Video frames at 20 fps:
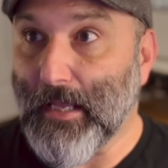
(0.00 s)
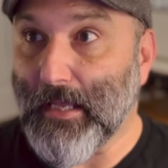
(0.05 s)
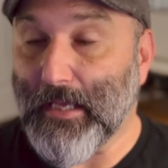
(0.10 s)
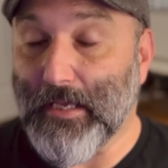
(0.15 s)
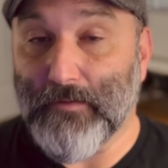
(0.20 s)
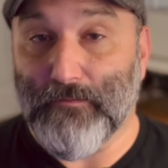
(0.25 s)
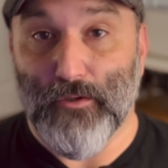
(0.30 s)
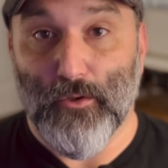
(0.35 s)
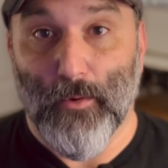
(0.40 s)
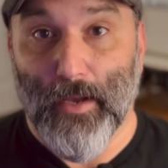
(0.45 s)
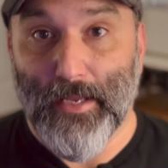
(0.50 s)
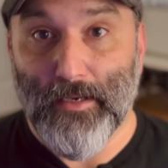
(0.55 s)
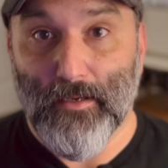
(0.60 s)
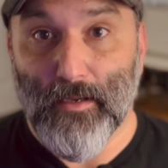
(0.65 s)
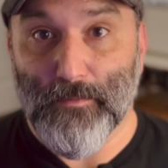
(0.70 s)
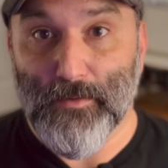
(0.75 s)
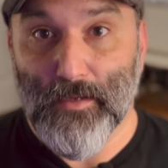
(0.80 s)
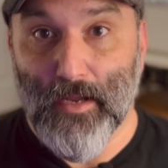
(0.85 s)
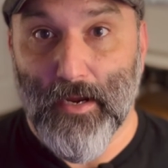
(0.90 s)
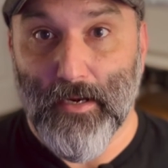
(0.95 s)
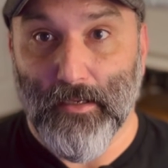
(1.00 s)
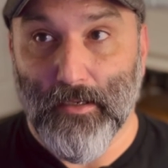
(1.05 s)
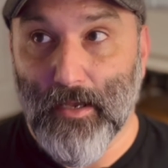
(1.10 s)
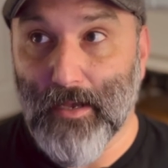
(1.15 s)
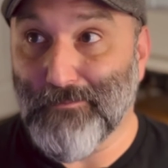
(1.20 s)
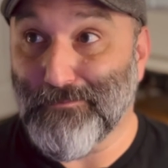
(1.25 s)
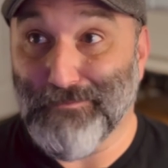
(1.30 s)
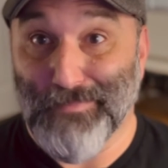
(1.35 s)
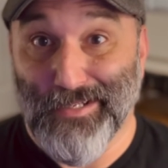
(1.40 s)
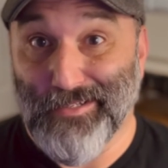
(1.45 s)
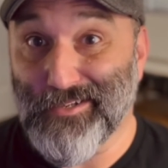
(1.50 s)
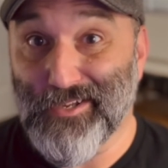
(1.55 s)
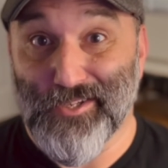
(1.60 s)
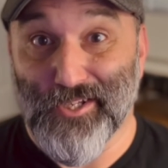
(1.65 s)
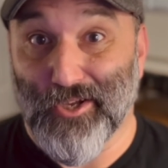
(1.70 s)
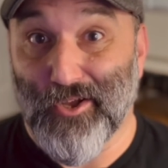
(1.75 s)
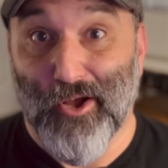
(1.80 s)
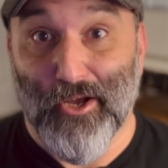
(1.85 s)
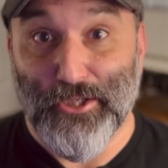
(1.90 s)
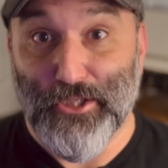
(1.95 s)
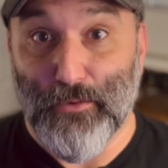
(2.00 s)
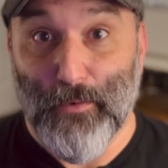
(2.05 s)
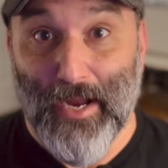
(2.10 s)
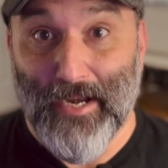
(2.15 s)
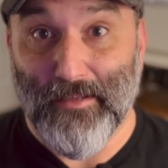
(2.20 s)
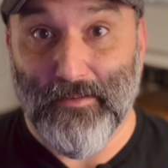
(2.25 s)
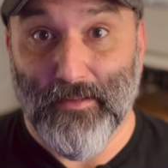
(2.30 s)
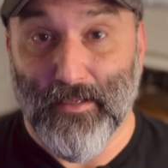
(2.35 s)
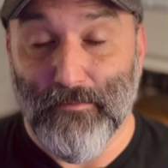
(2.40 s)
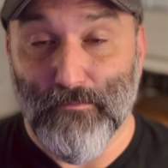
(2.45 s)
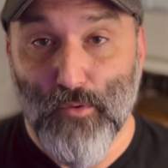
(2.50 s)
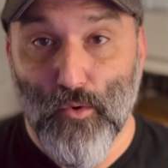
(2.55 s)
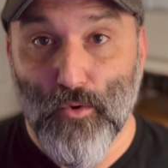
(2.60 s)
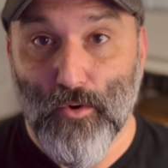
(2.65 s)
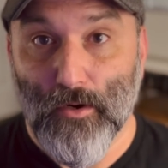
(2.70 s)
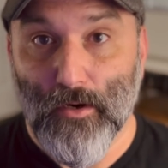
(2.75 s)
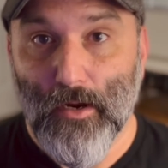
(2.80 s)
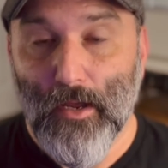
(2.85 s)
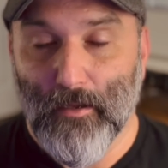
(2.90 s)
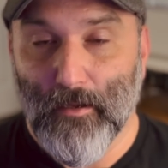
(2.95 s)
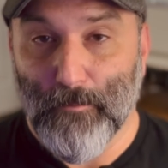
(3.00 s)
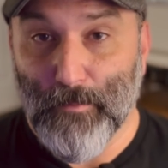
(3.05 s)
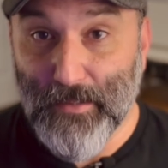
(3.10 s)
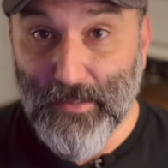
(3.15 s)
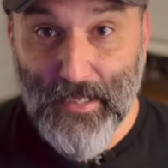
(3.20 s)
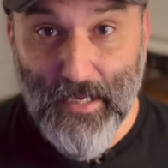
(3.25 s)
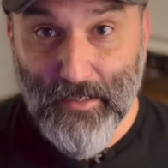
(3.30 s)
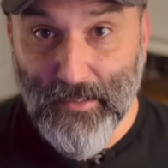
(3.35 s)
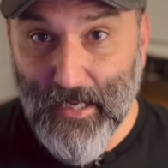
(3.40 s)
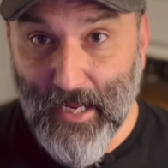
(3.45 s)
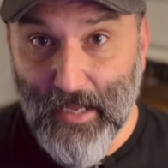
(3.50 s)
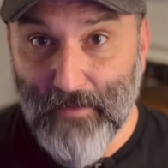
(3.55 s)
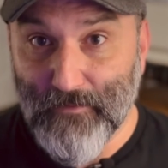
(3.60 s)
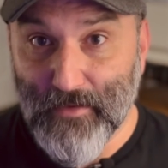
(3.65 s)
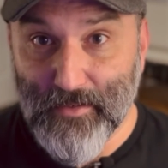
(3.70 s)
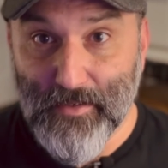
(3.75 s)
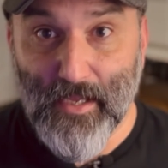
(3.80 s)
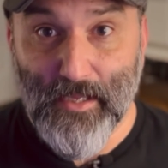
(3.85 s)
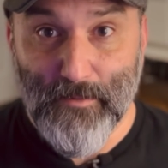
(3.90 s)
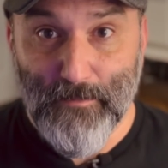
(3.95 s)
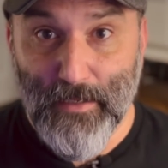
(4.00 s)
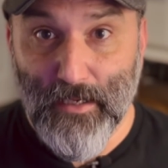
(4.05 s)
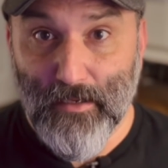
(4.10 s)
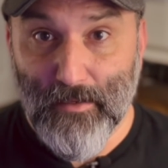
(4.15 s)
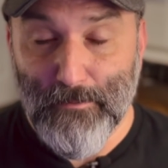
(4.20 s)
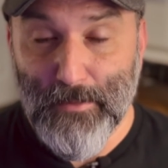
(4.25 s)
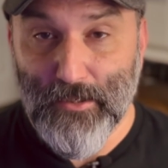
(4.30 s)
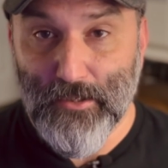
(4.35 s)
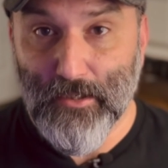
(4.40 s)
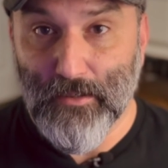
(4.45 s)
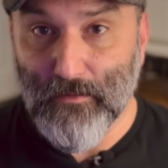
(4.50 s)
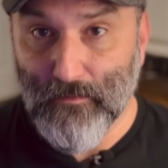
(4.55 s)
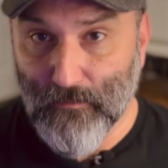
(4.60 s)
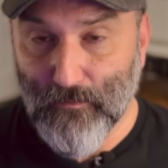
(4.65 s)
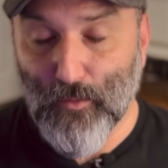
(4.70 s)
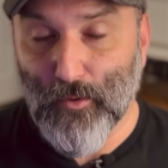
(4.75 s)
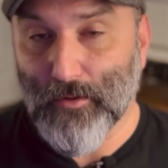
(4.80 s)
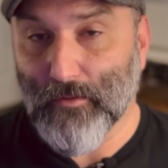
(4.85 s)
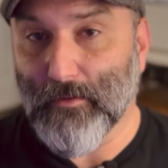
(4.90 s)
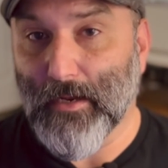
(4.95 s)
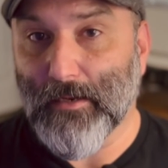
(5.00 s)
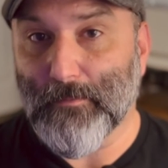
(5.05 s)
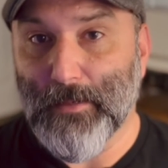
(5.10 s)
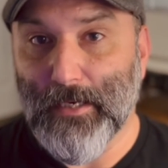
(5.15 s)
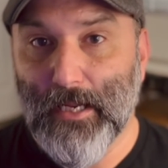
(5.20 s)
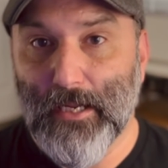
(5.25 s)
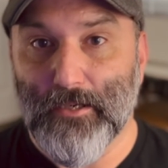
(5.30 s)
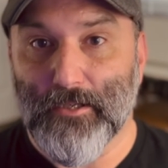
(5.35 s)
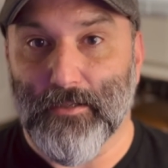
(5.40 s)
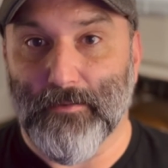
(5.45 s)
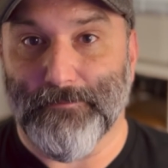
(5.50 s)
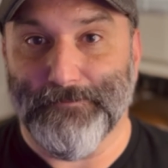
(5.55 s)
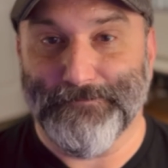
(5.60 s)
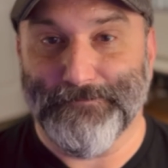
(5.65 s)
If you end up signing up, it doesn't cost you anything more, but then Canva sends me a commission for the recommendation.